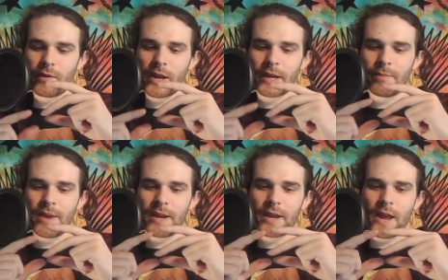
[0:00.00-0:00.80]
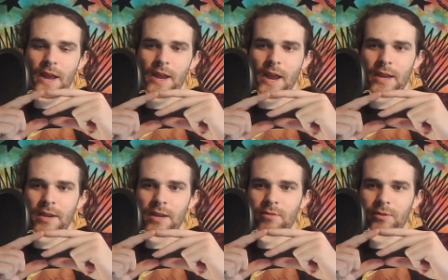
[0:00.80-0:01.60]
I can make a
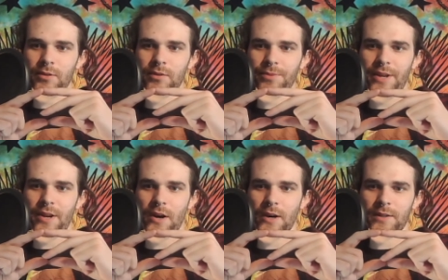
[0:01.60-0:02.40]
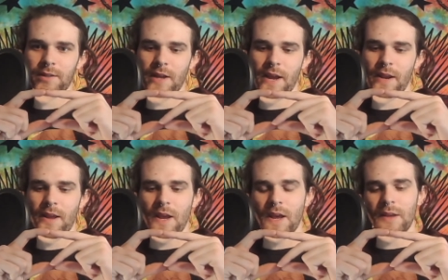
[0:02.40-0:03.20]
equals 3 heart sign.
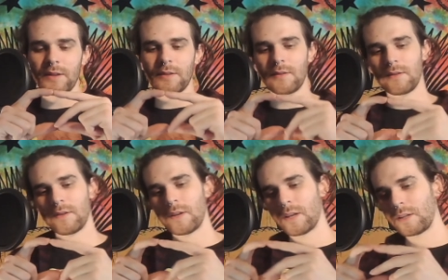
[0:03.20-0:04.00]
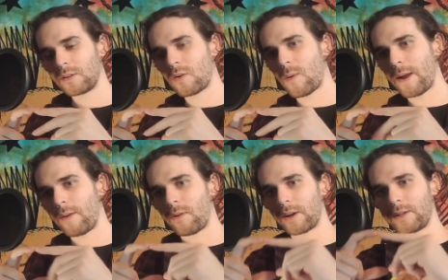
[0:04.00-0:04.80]
It doesn't quite
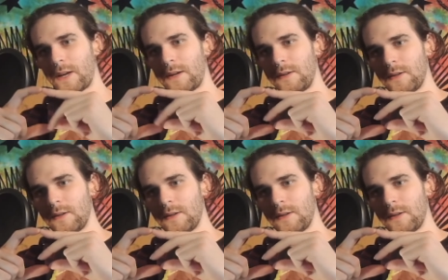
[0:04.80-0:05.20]
work though.